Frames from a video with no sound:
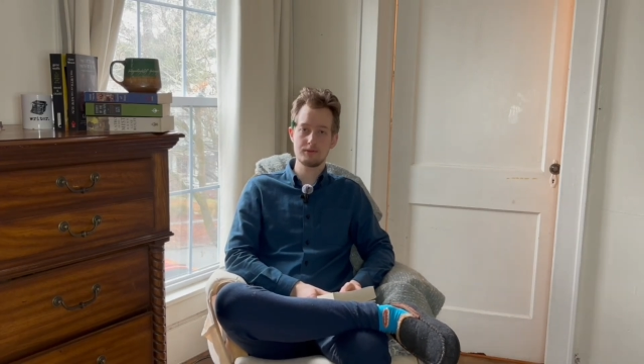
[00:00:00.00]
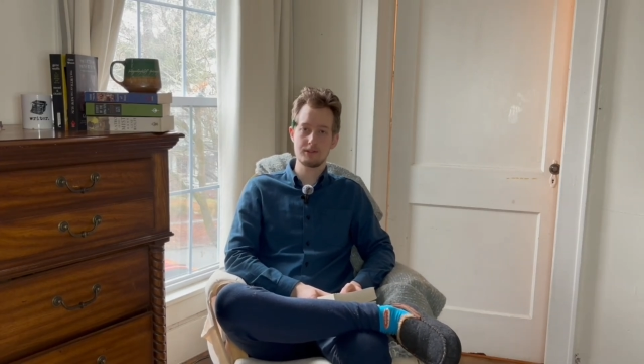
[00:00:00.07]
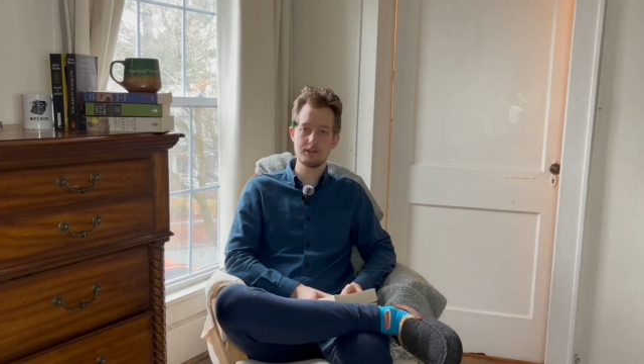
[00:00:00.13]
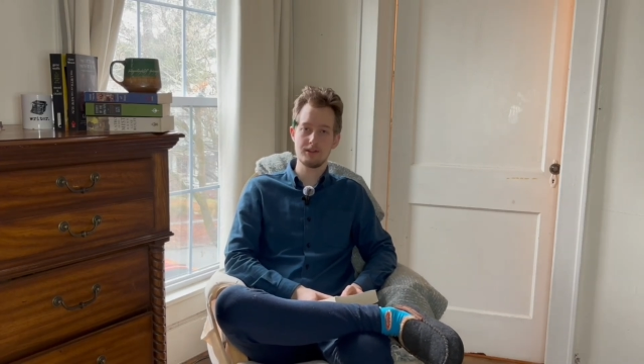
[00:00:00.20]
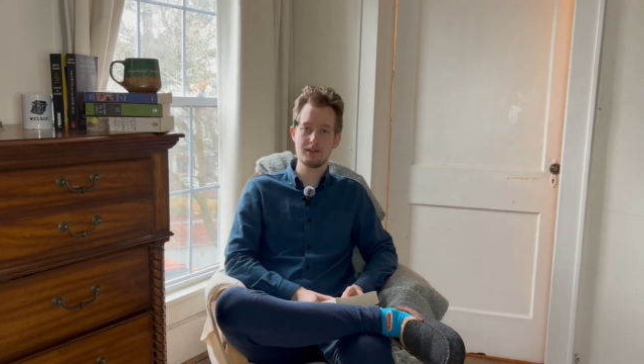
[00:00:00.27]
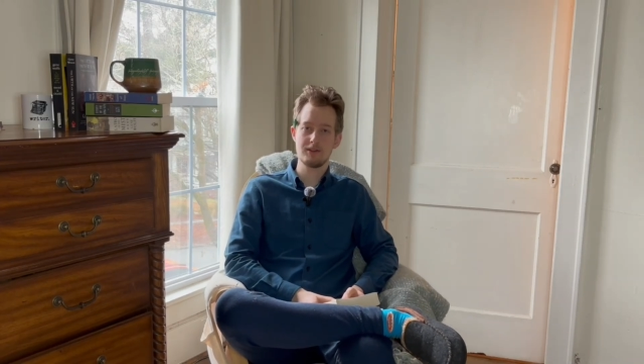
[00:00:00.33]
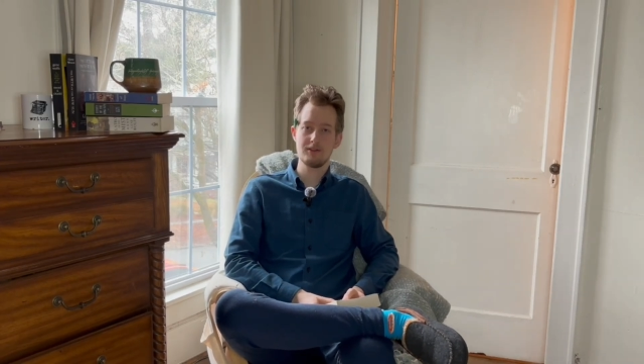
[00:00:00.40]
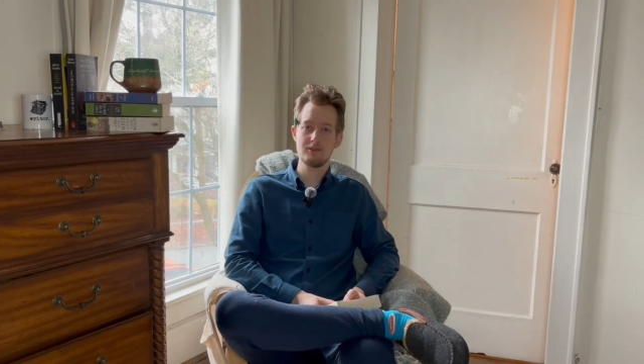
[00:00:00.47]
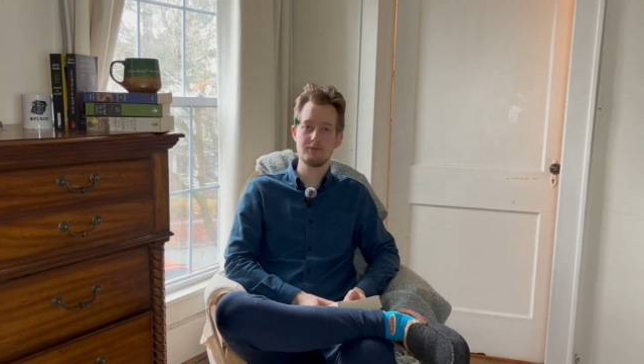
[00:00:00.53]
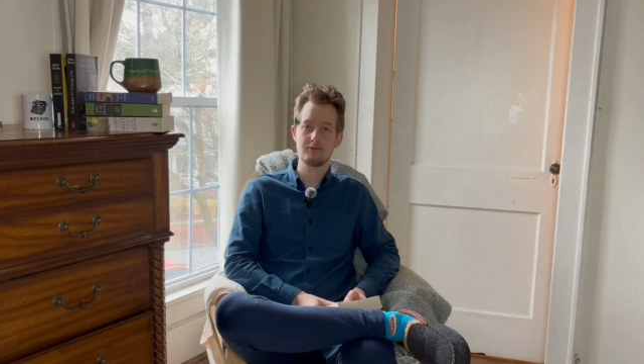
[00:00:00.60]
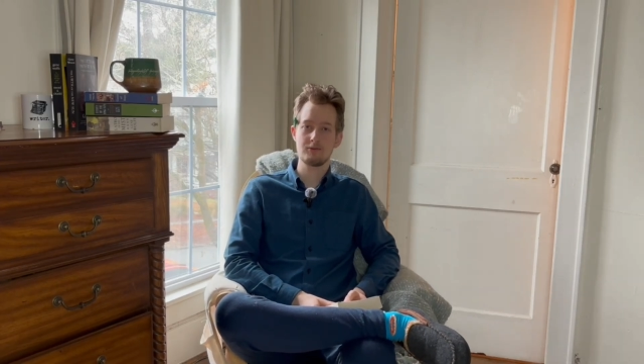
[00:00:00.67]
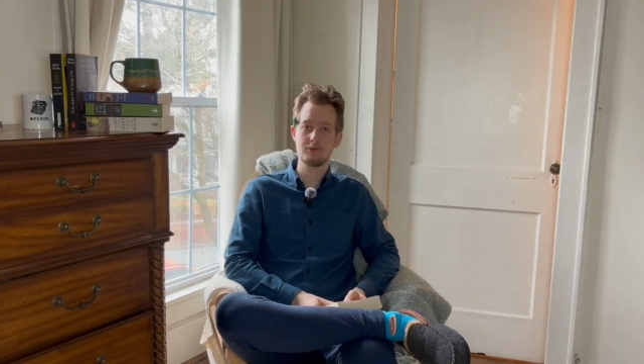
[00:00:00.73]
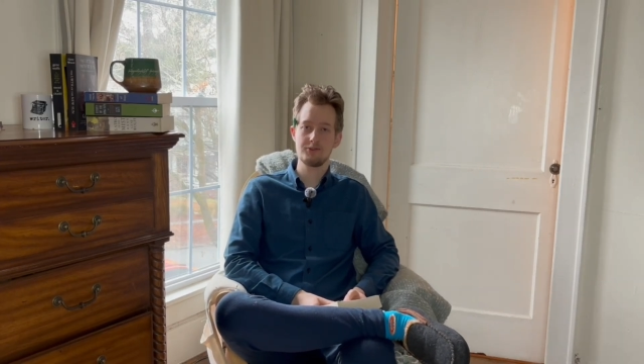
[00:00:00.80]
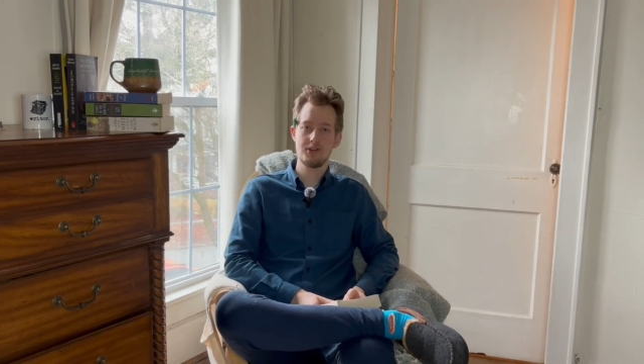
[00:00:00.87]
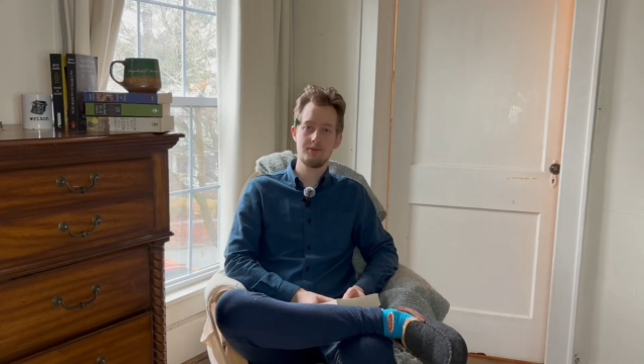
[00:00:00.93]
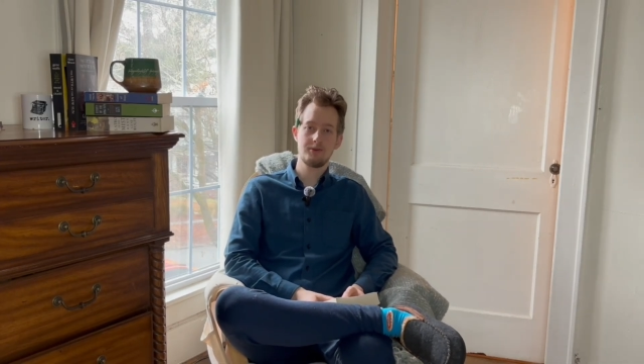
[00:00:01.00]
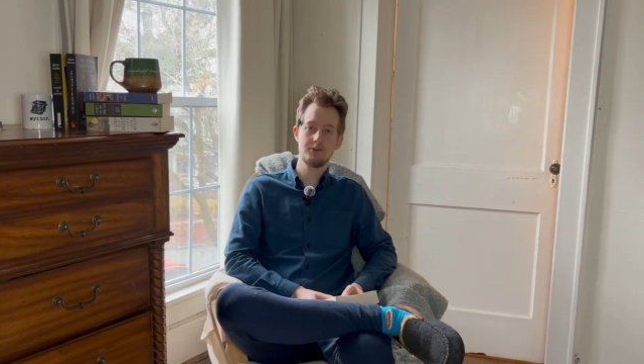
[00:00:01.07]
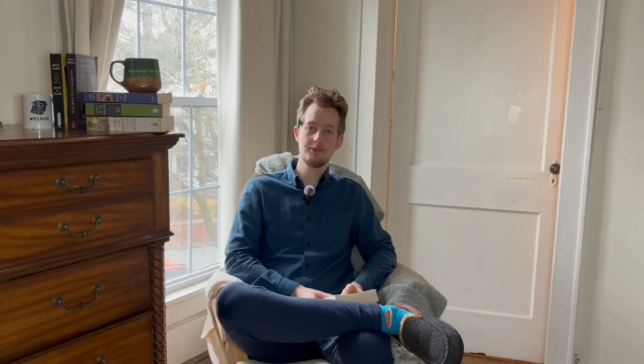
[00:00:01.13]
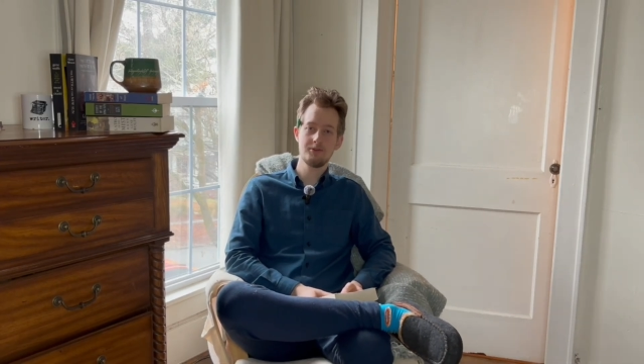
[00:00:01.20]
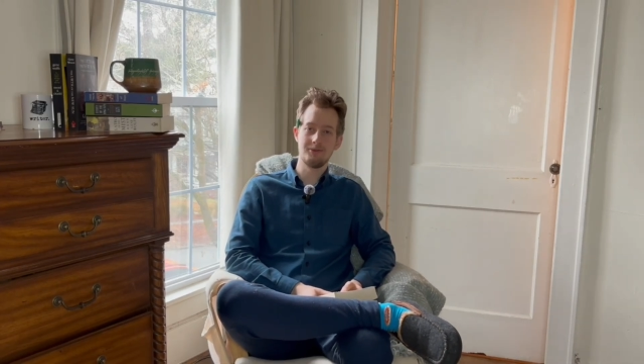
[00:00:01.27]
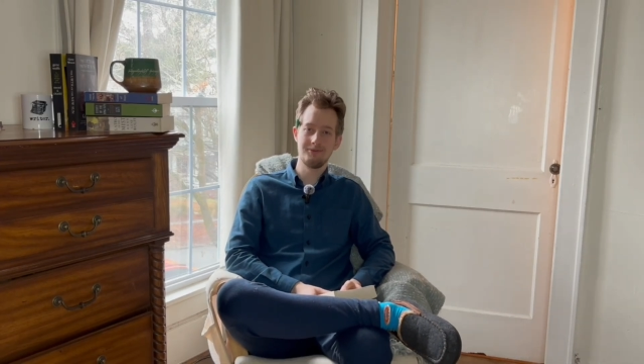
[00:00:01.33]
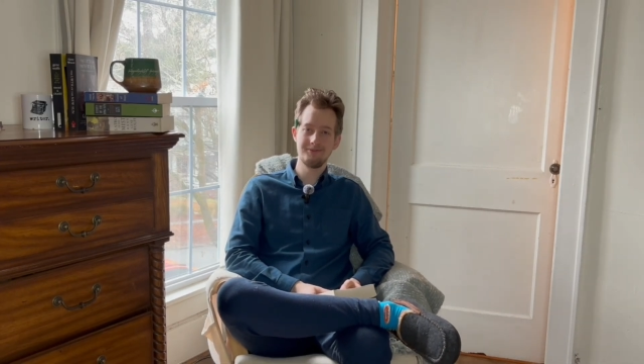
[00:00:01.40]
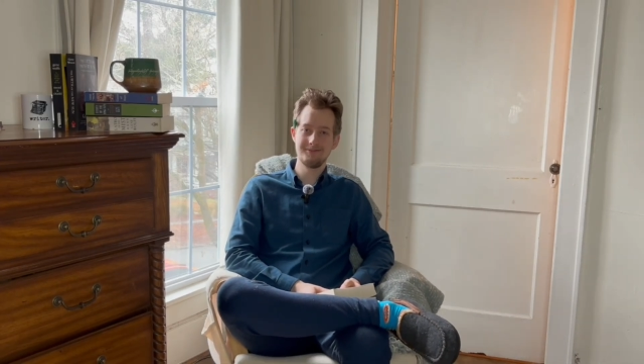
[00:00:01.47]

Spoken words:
seeing you for chapter 2.